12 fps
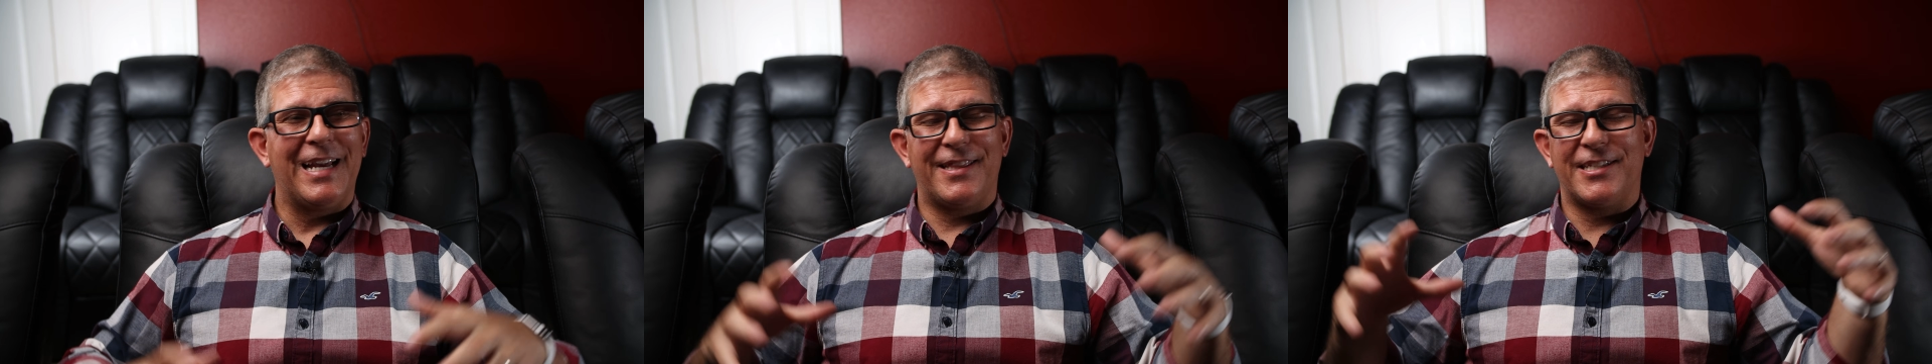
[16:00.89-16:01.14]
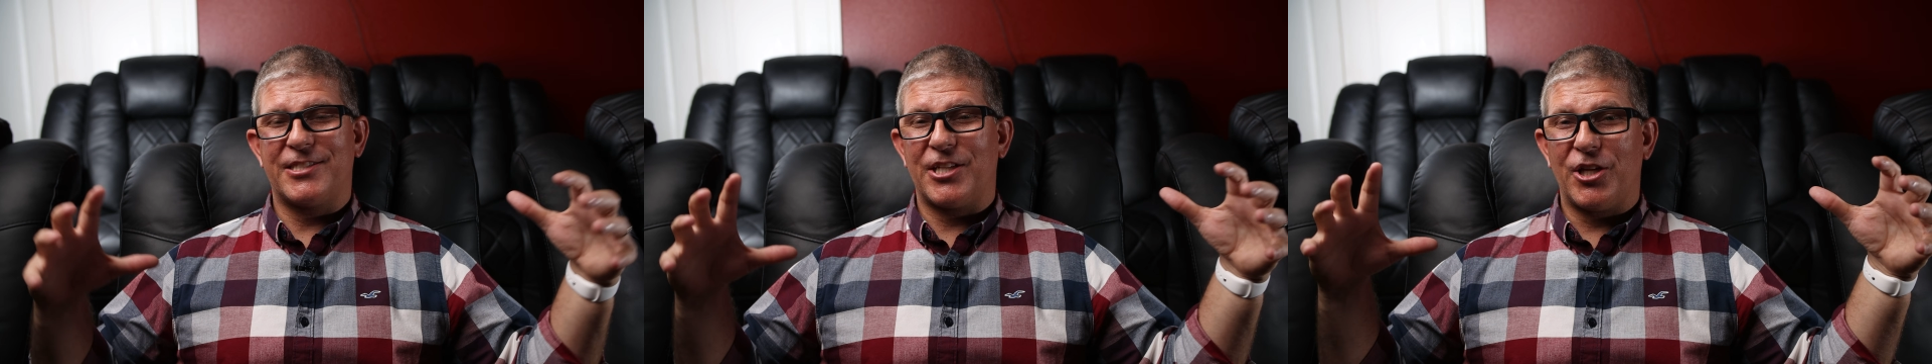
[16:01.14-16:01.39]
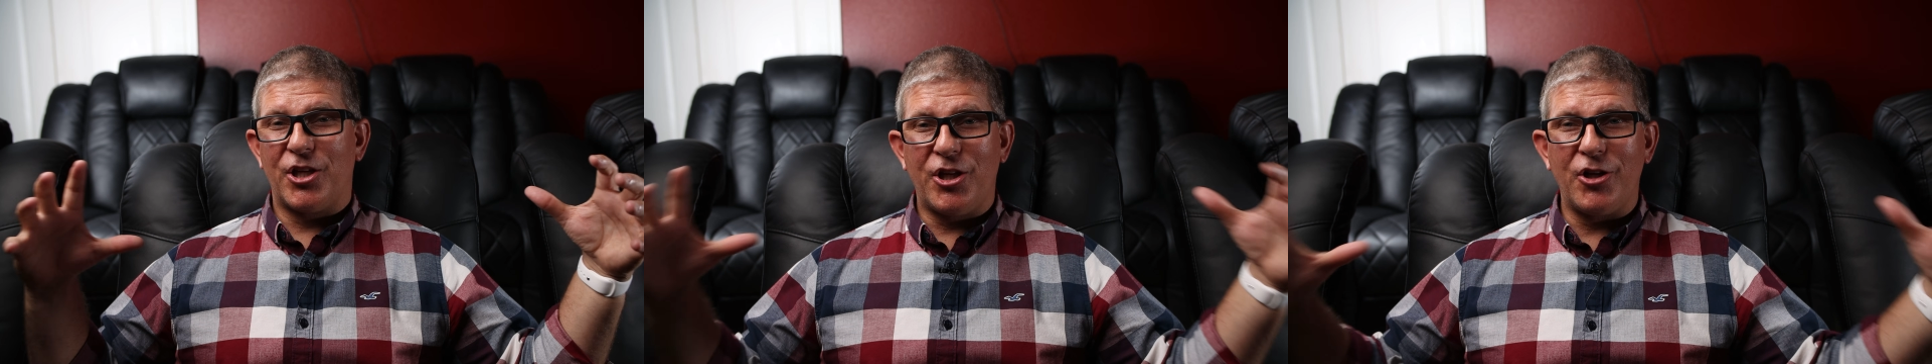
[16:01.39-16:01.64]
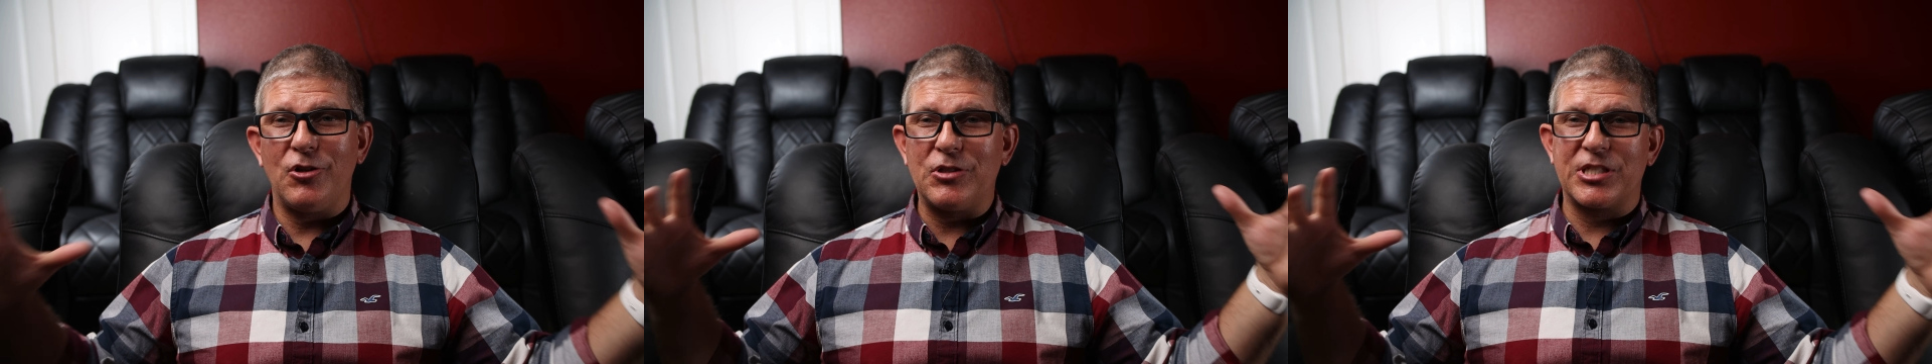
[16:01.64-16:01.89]
and this
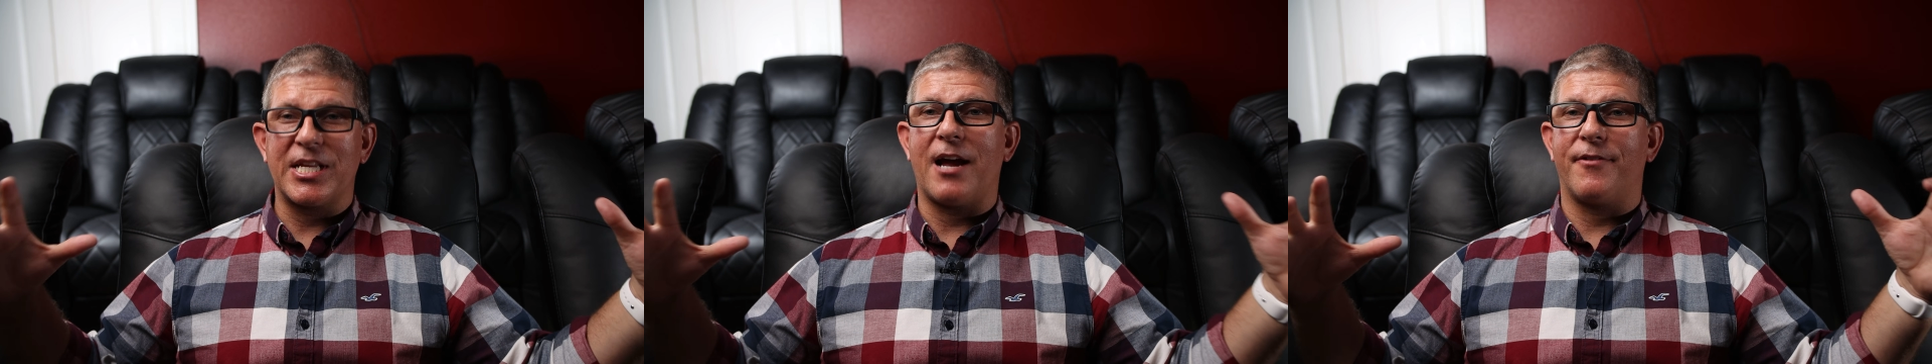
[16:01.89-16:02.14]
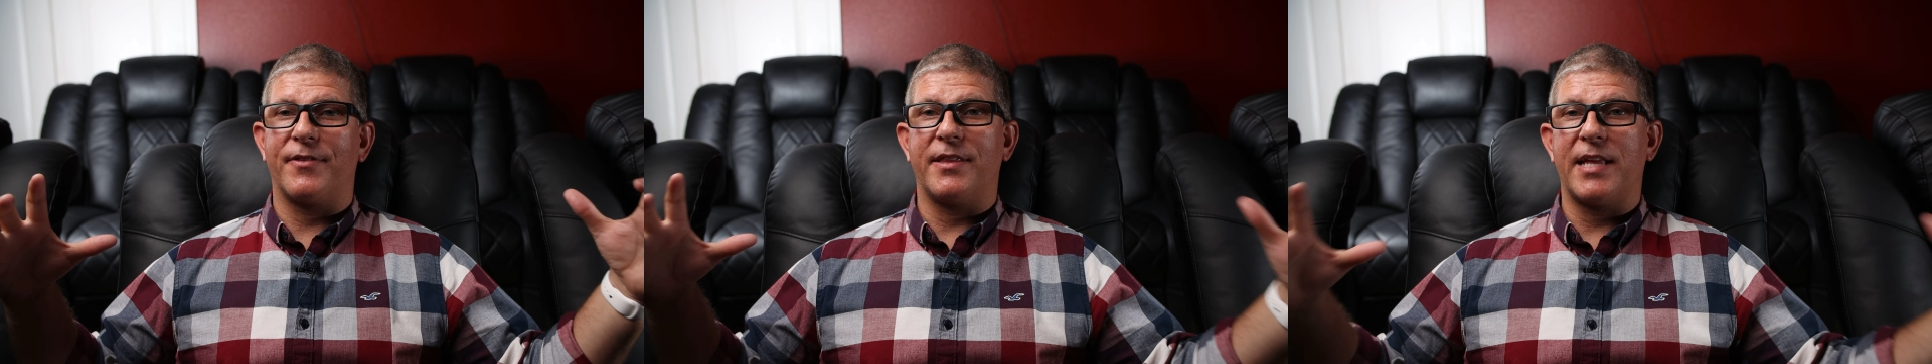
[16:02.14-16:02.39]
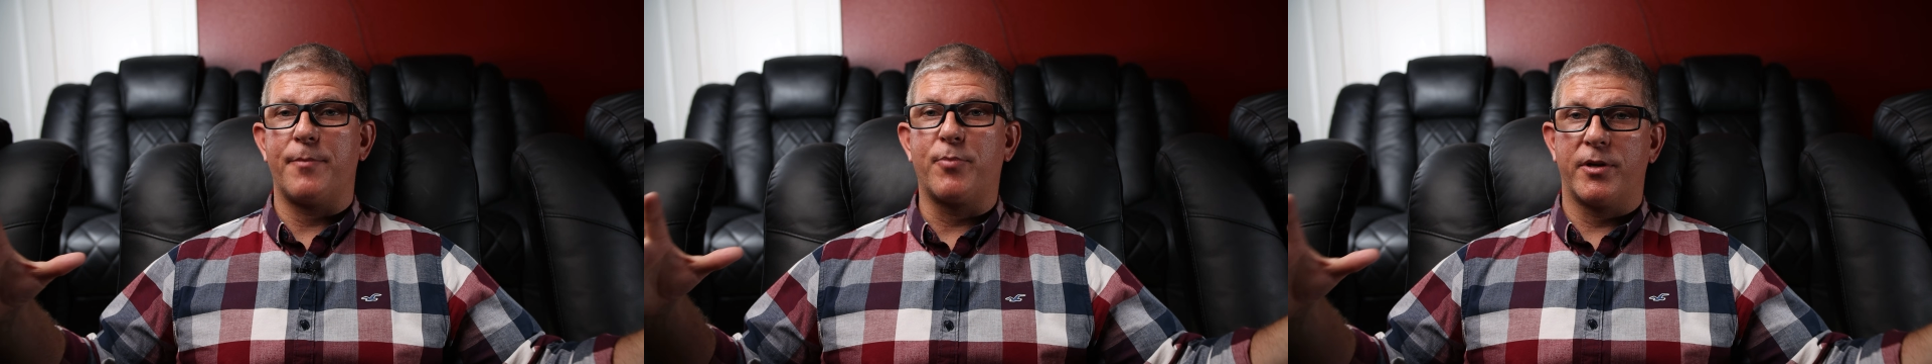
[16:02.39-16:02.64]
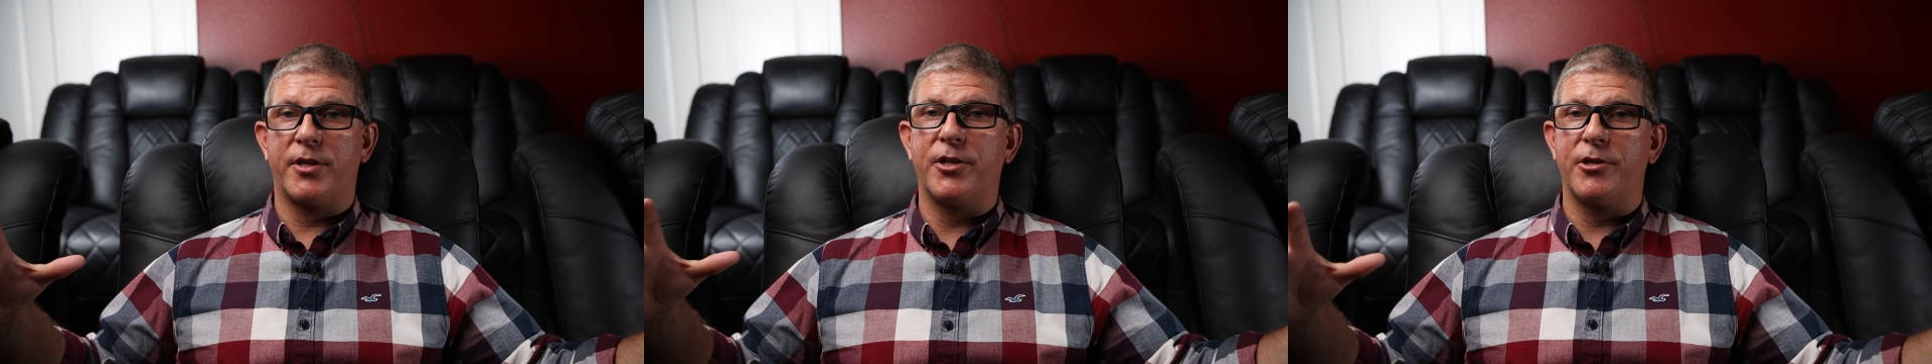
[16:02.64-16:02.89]
huge sound that they
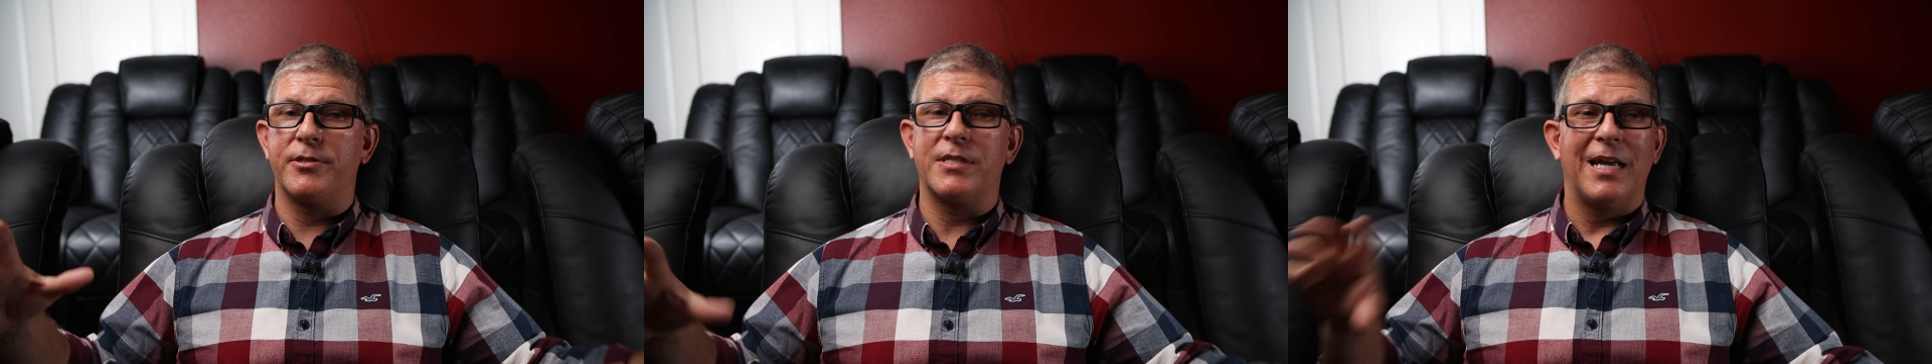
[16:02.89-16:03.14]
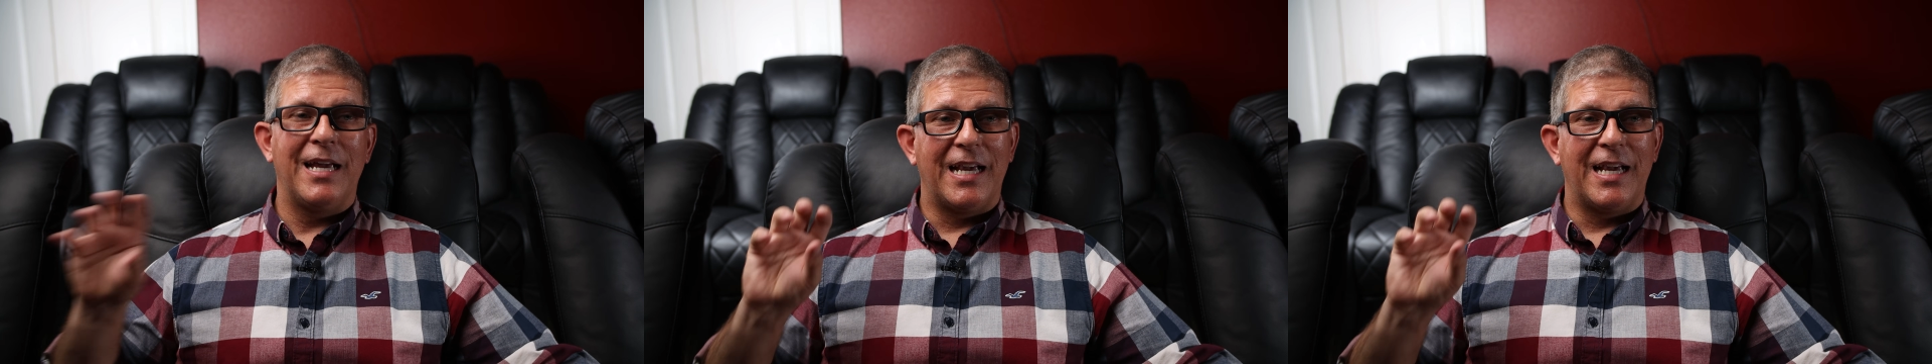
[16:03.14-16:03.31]
produce